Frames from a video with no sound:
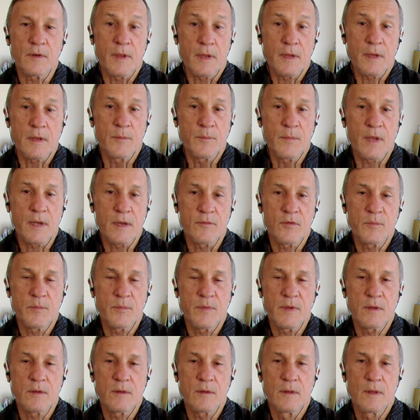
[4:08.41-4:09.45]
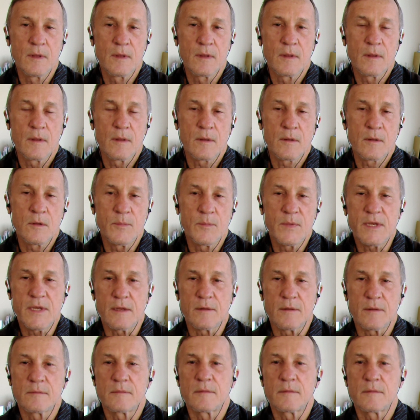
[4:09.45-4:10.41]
Like it might even be a committee,